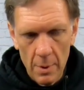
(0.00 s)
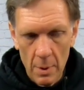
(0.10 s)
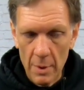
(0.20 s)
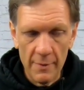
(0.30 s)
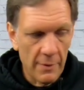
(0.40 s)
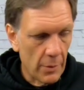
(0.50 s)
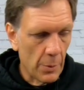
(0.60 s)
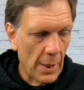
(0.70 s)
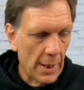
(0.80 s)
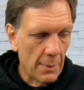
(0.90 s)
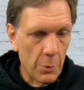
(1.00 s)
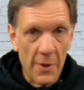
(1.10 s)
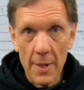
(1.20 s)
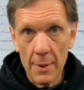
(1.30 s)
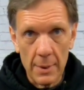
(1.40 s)
I've even ran them
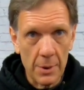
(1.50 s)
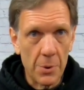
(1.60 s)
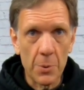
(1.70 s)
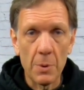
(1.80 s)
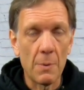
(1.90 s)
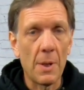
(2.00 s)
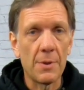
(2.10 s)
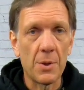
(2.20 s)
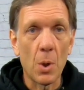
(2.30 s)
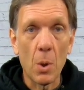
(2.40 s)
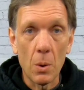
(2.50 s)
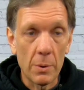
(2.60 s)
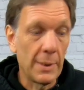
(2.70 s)
without any tuning rods at all,